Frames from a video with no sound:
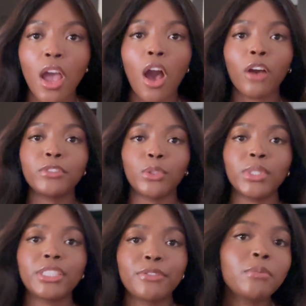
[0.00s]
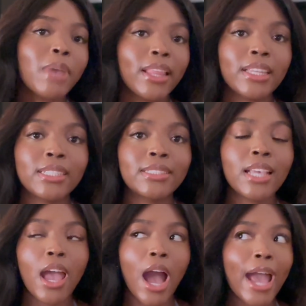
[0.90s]
of doing different methods,
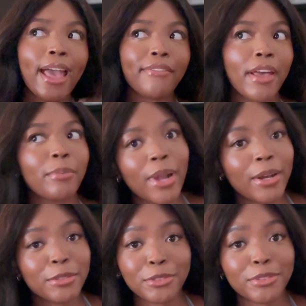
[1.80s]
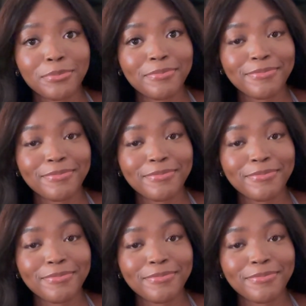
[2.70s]
I have eyebrows.